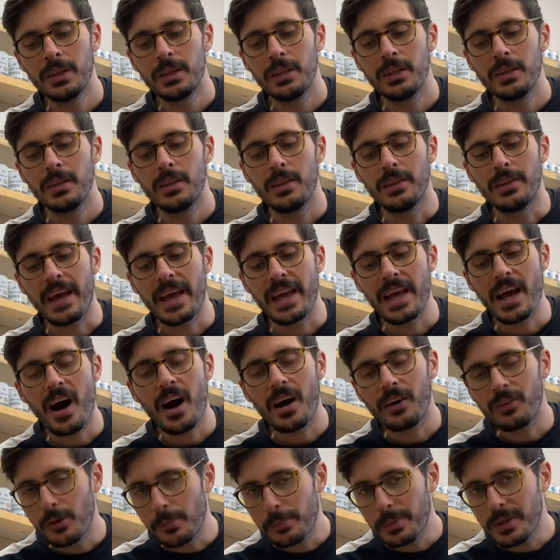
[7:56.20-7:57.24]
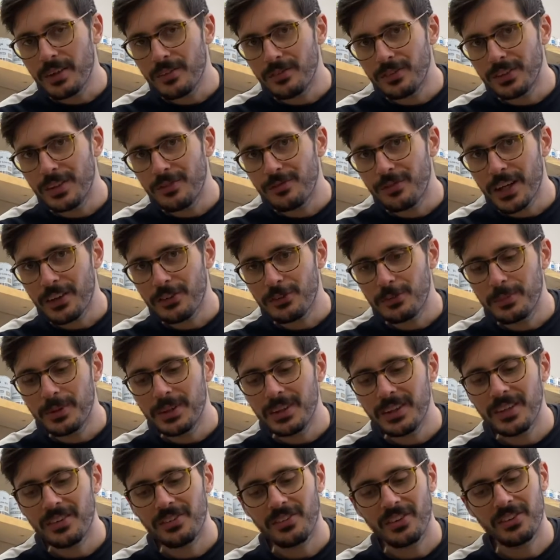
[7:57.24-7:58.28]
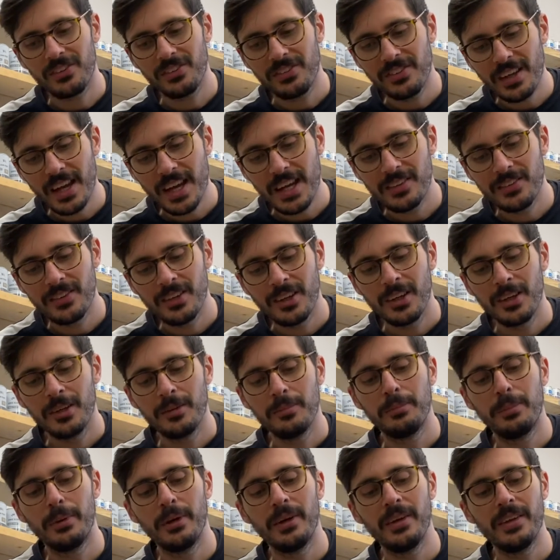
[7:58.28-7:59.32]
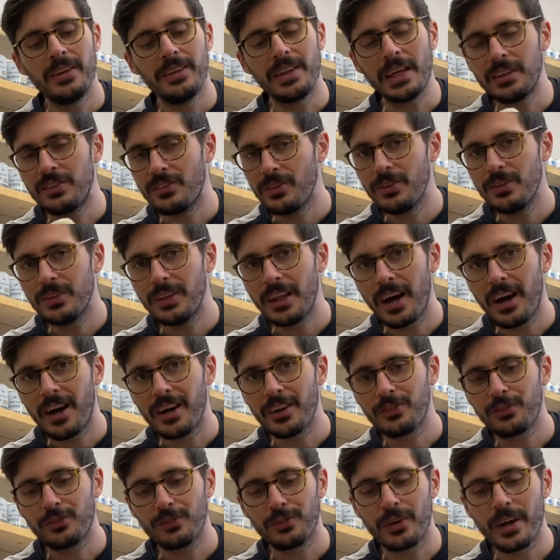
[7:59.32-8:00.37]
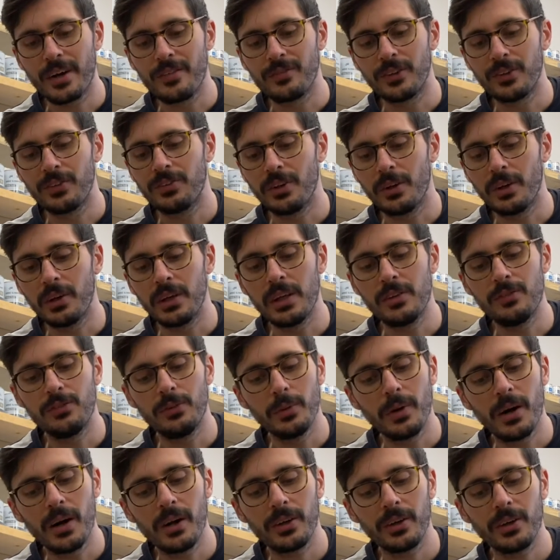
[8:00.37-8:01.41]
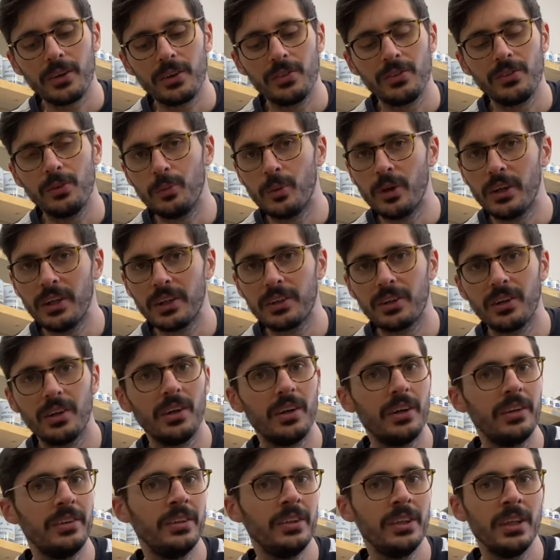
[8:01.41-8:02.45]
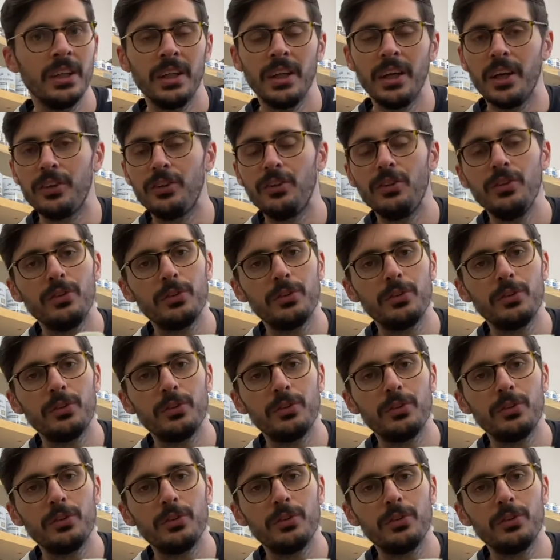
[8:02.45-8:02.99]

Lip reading: They are a bit of an investment, as I said, but they do last forever. So if you are going to work on a huge